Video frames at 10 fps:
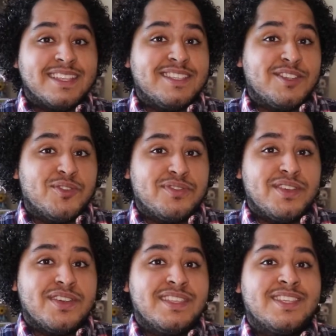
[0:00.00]
the Ditto
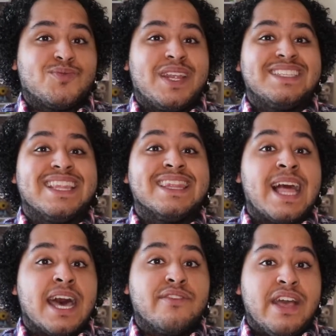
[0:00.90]
theory, this one has a
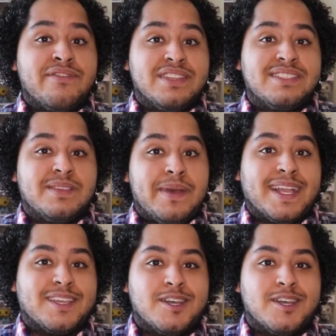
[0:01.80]
lot of evidence to back it